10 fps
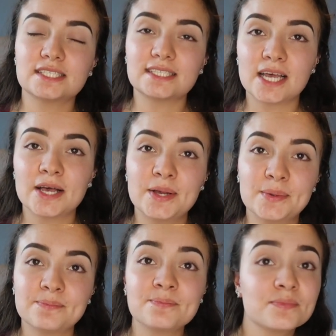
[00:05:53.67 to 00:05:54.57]

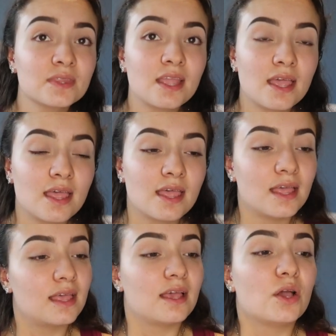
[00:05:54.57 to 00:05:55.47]
some
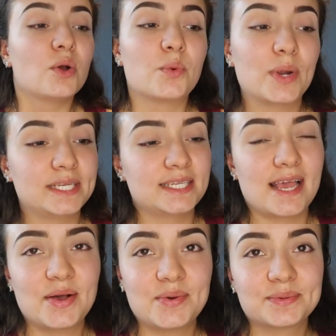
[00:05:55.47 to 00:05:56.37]
right
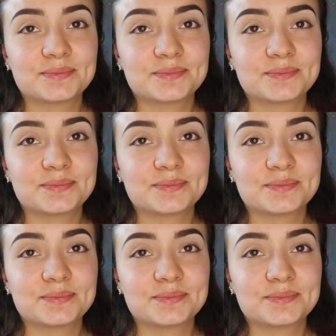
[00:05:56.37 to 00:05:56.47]
now.